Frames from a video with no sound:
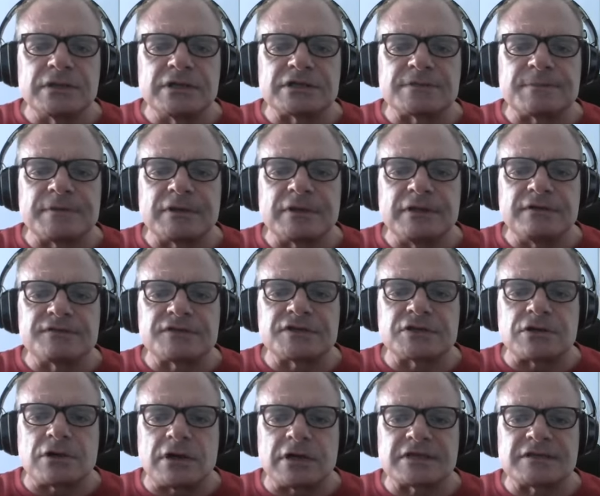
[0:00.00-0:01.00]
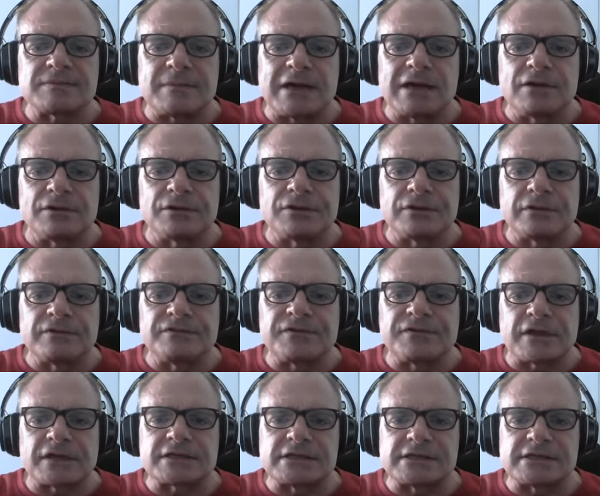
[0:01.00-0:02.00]
is believed to cause milder
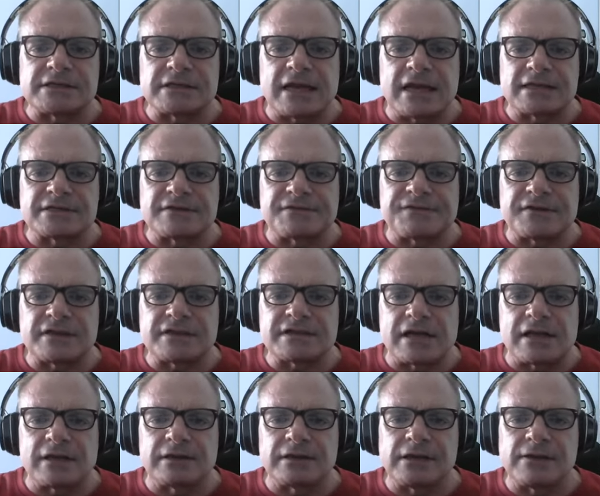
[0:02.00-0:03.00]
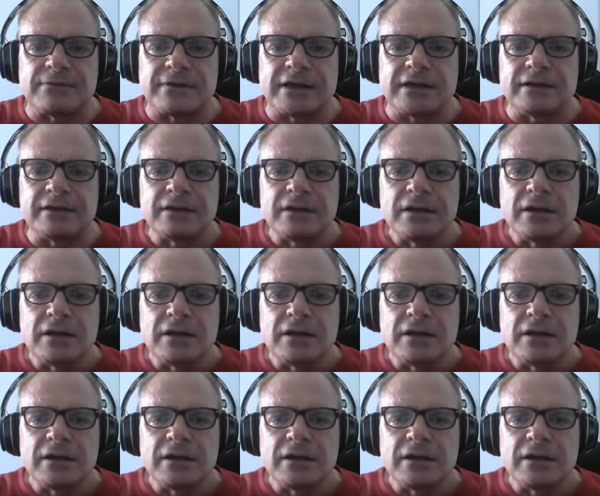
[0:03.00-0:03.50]
infections and has a fatality rate